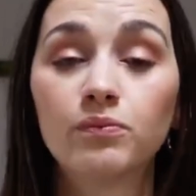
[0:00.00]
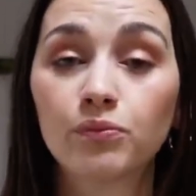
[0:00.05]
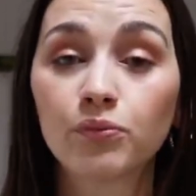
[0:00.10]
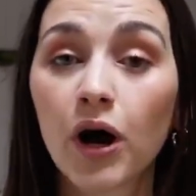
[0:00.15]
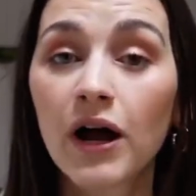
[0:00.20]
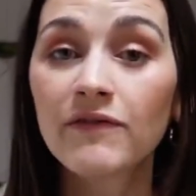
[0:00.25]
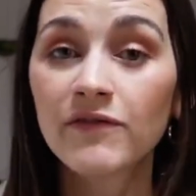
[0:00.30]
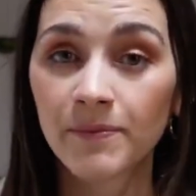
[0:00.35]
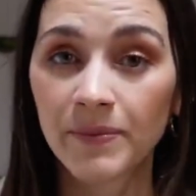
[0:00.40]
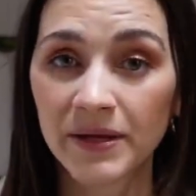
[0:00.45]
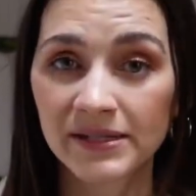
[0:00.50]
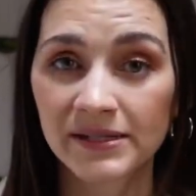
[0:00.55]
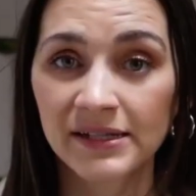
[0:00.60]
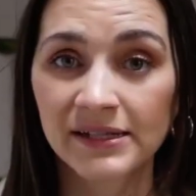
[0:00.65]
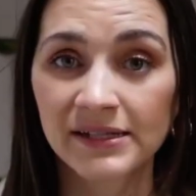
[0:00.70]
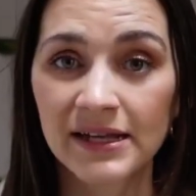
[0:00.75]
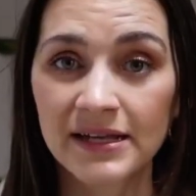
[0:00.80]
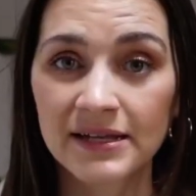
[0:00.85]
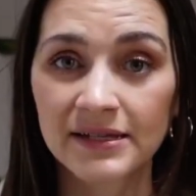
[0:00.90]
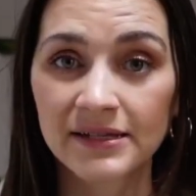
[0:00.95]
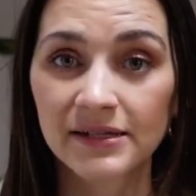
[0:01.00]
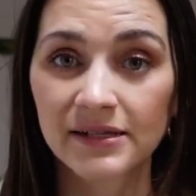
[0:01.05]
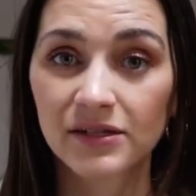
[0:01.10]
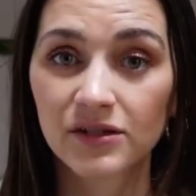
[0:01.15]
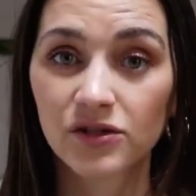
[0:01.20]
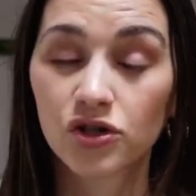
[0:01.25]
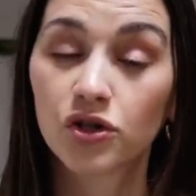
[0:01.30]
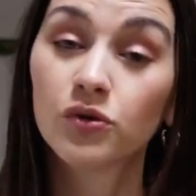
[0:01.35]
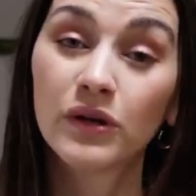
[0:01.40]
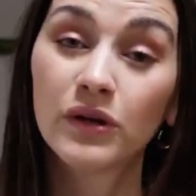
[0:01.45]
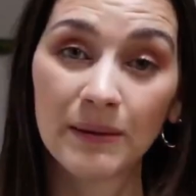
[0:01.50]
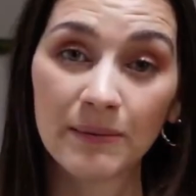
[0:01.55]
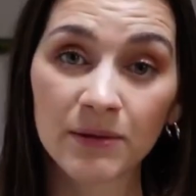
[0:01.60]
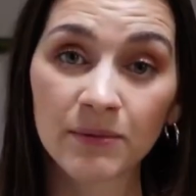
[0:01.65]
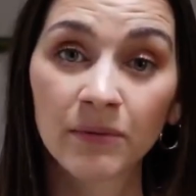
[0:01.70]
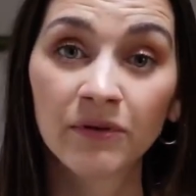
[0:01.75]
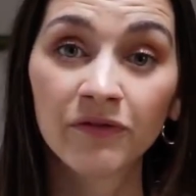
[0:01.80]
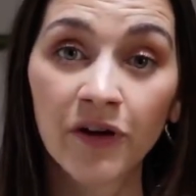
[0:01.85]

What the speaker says: private businesses to keep them